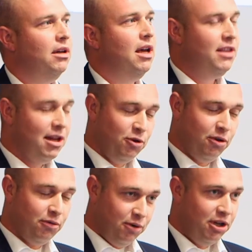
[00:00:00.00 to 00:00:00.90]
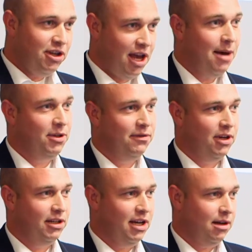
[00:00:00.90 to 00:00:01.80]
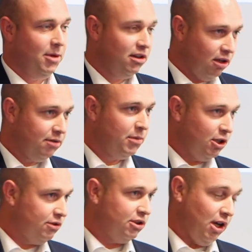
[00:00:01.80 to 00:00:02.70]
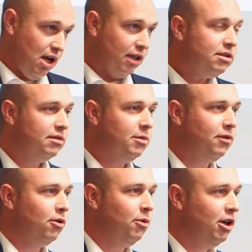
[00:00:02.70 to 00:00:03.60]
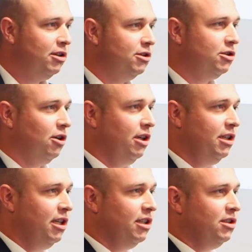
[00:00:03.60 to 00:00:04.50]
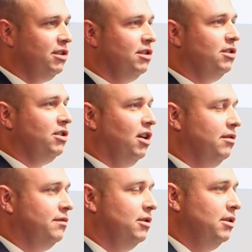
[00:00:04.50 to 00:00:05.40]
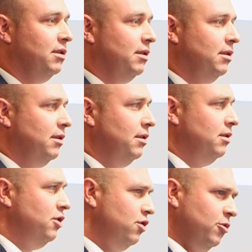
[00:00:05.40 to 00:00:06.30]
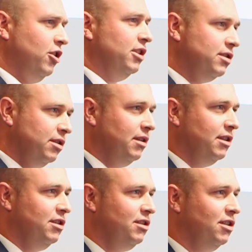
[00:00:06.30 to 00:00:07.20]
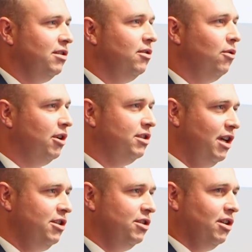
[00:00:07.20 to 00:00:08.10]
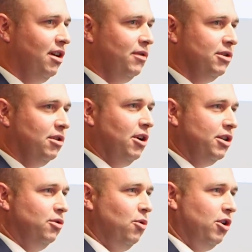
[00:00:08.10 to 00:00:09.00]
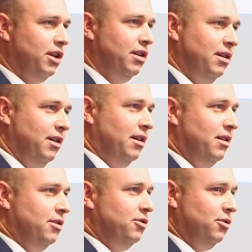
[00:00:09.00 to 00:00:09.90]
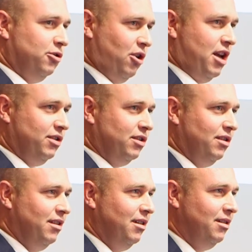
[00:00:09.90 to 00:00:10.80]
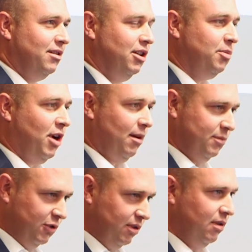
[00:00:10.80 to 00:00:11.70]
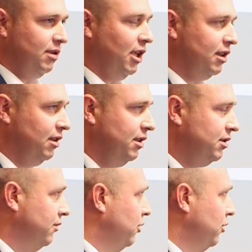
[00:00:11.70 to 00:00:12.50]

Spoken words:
And then we were really happy to find out about, unbeknownst to us, before we went on this journey, the existence of numerous existing organizations and efforts that are actually working to address these problems, not the least of